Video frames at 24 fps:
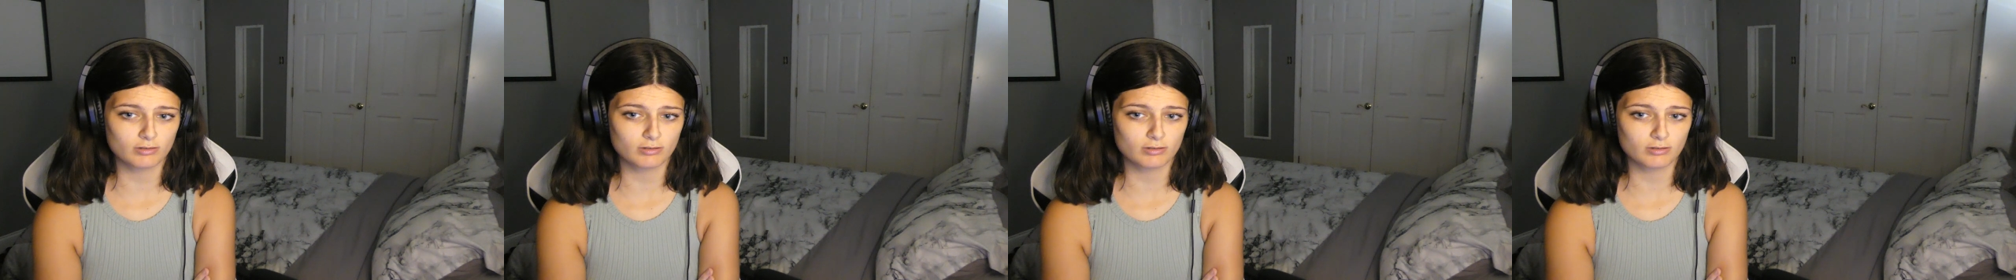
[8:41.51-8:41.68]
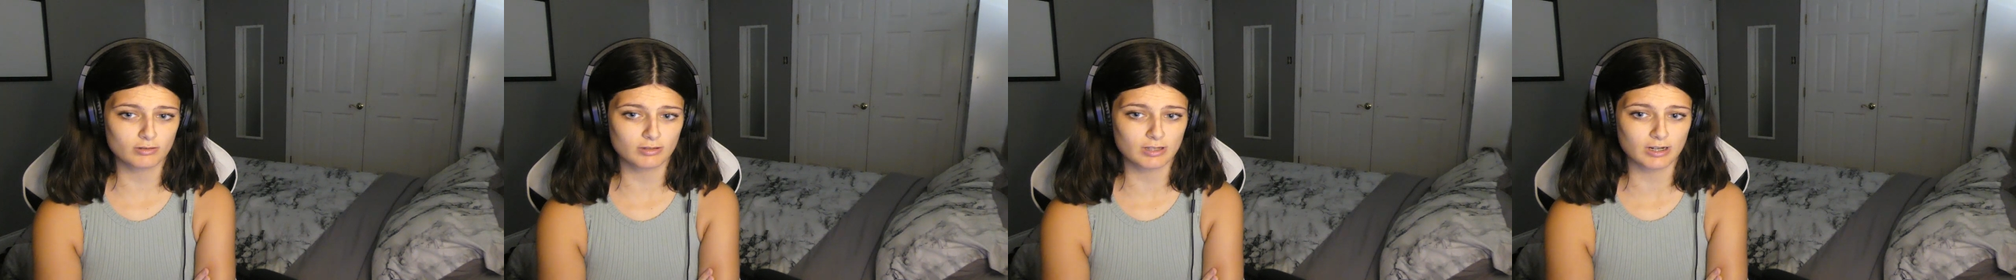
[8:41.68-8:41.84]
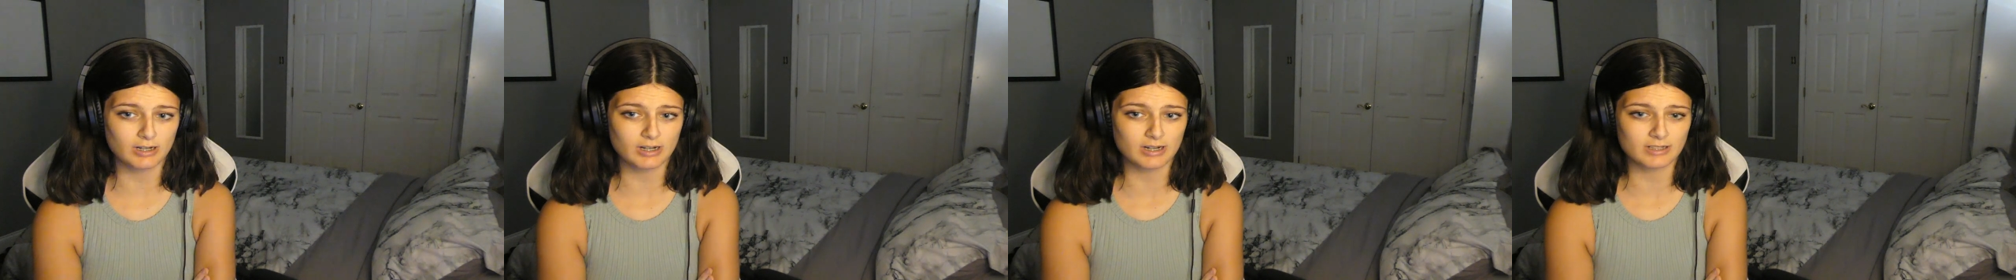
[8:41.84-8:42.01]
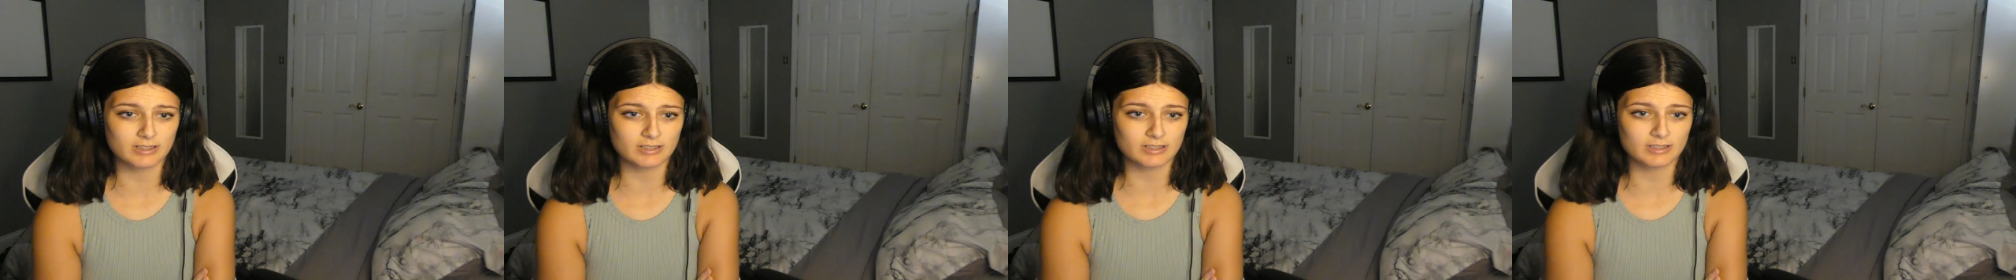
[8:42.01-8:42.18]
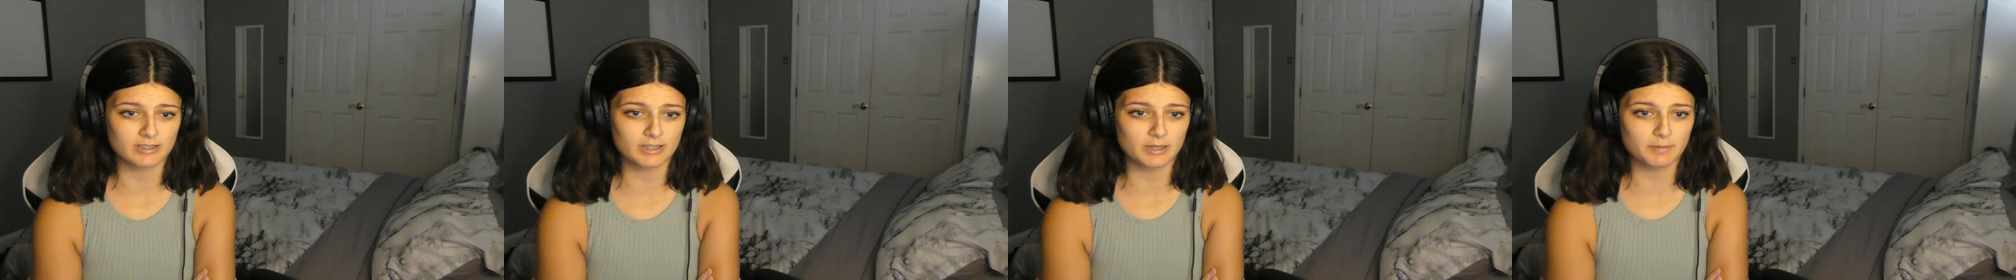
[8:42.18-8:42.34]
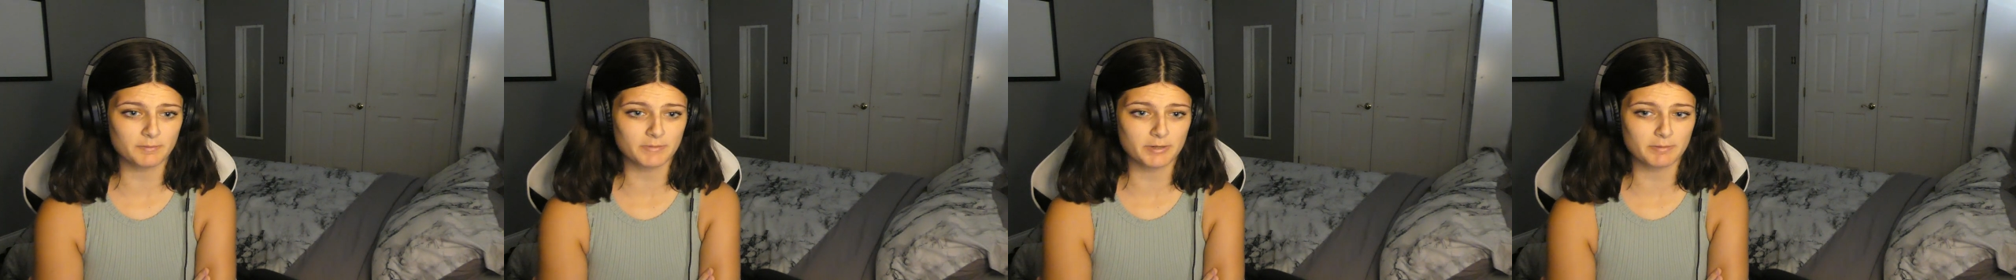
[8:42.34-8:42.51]
There doesn't
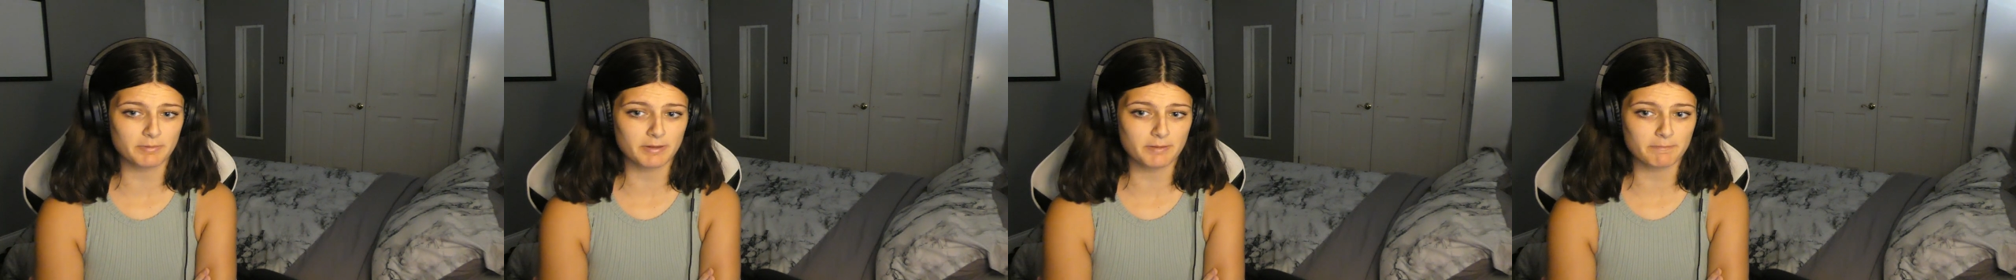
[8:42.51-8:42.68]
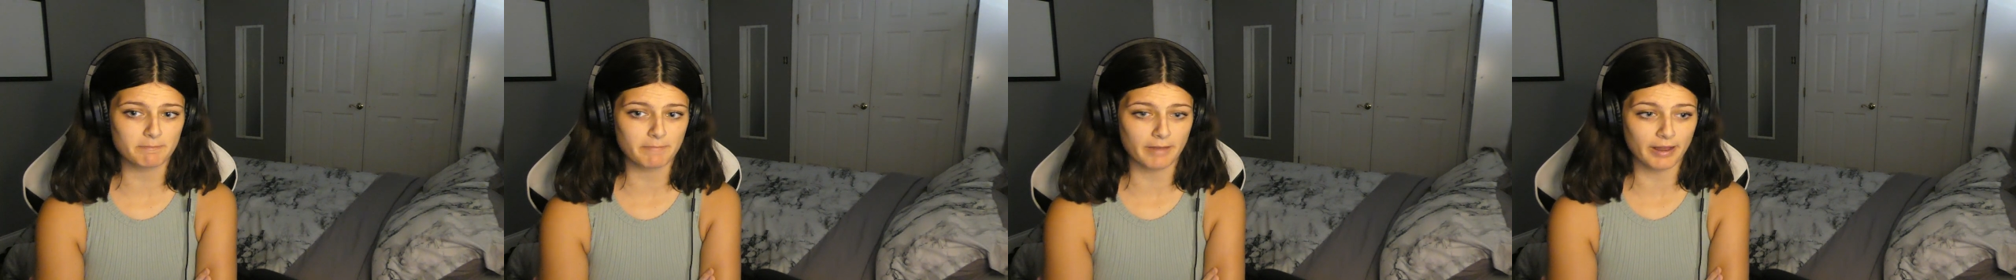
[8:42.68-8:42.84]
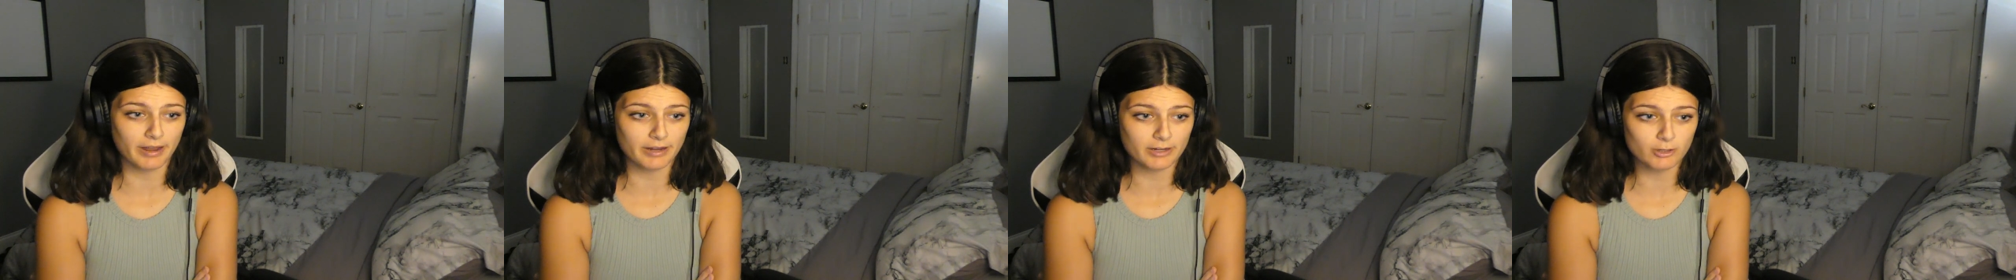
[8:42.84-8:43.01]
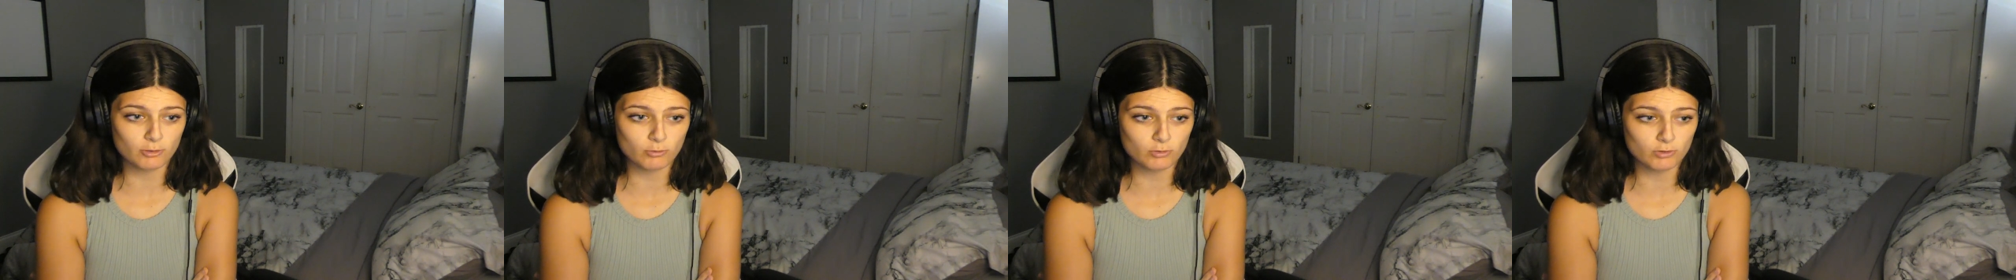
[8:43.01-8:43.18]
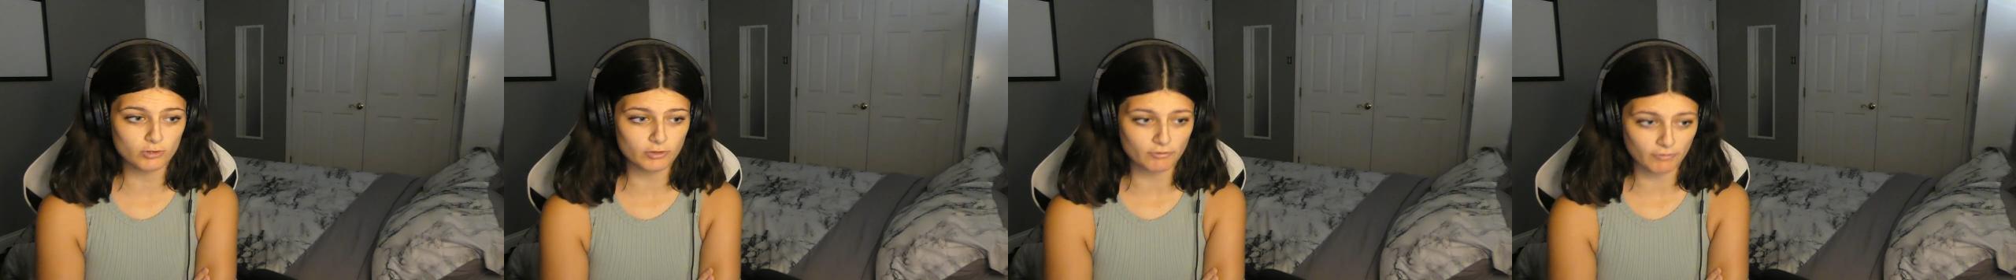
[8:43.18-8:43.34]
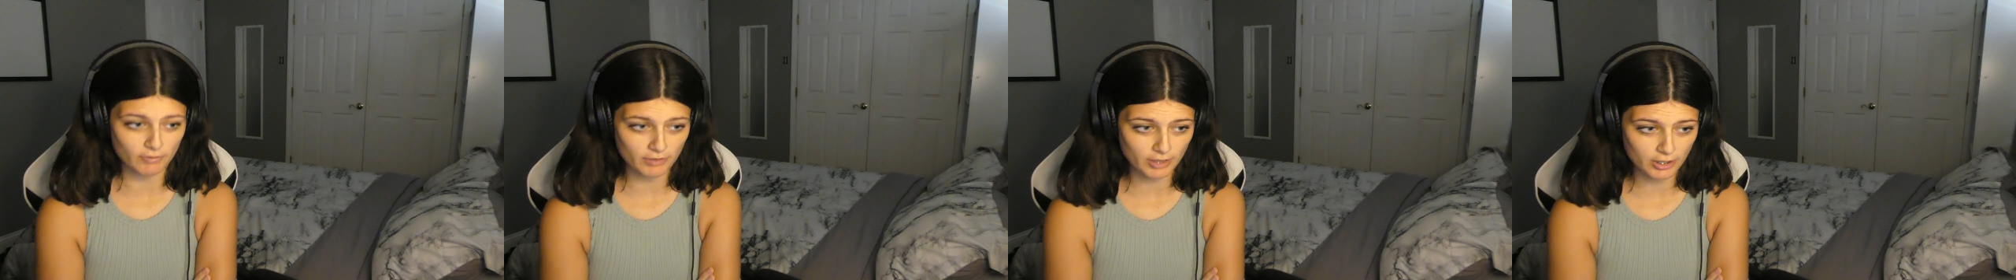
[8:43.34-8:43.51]
seem to be
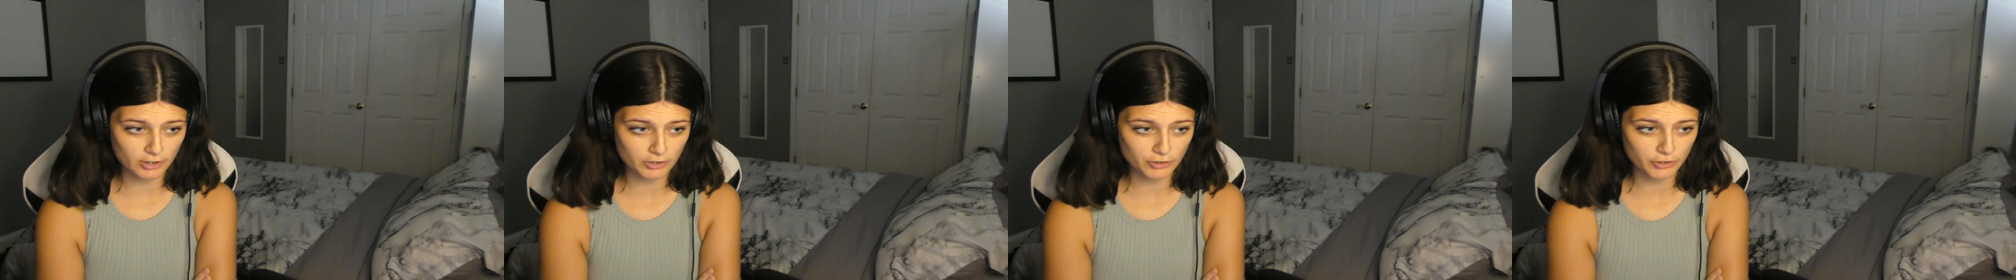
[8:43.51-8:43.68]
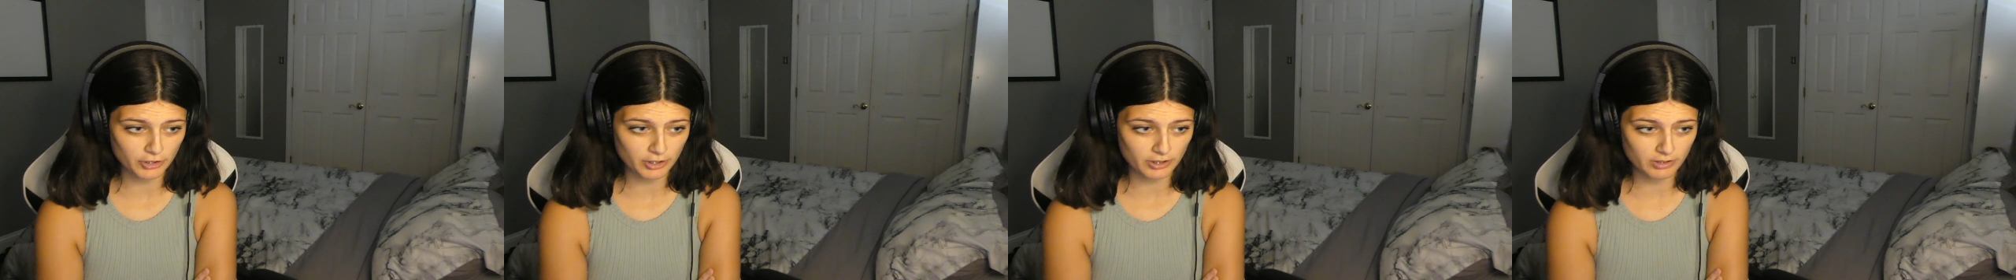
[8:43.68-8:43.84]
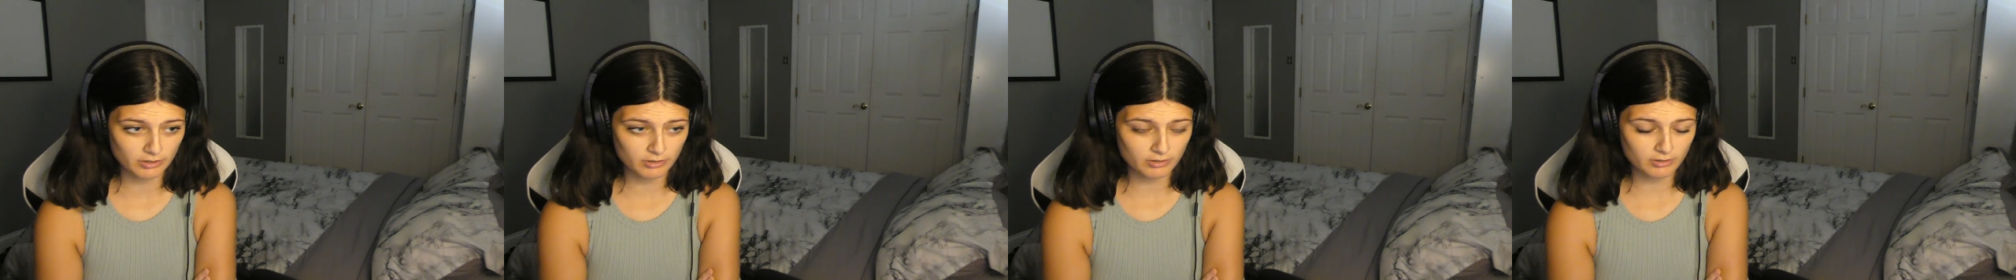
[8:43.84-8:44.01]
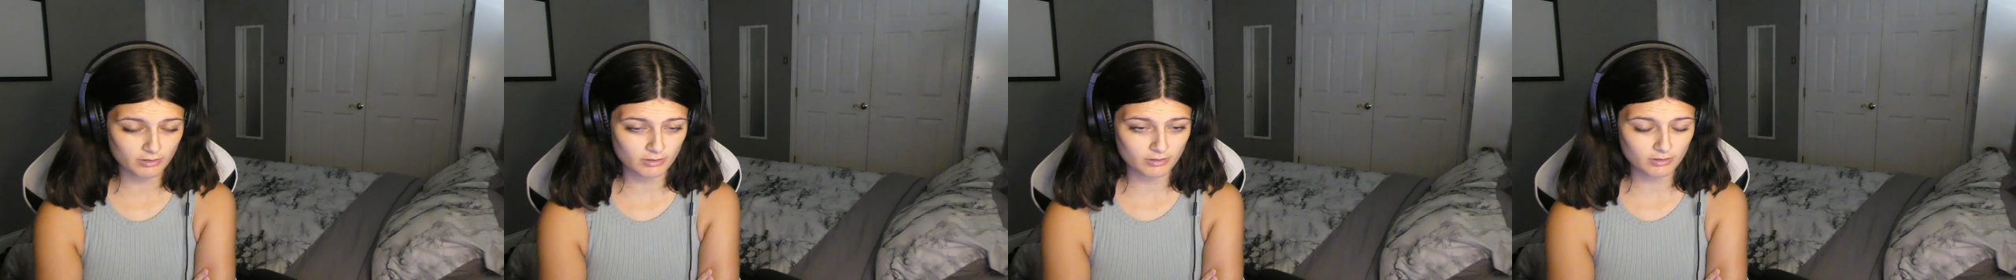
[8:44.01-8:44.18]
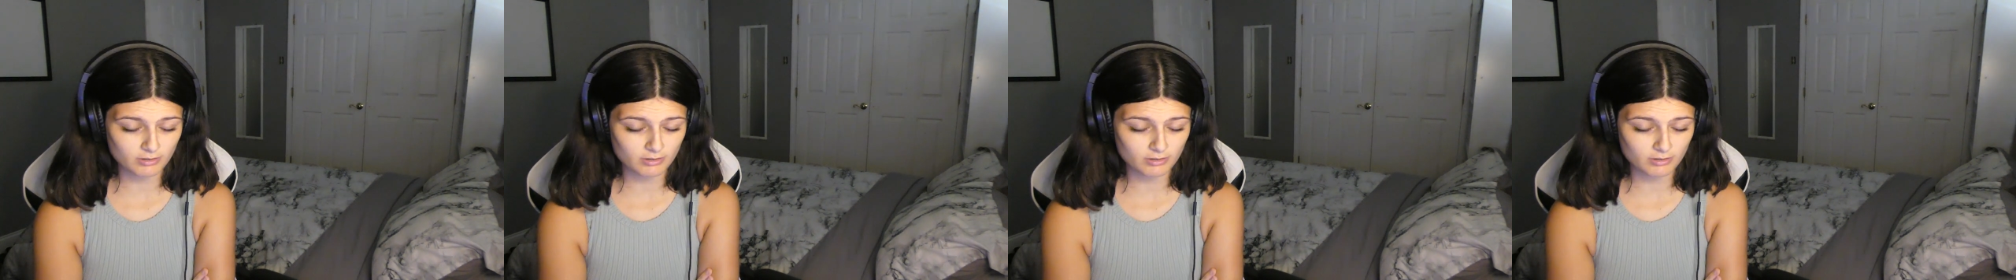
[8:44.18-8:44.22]
manuals for that shit.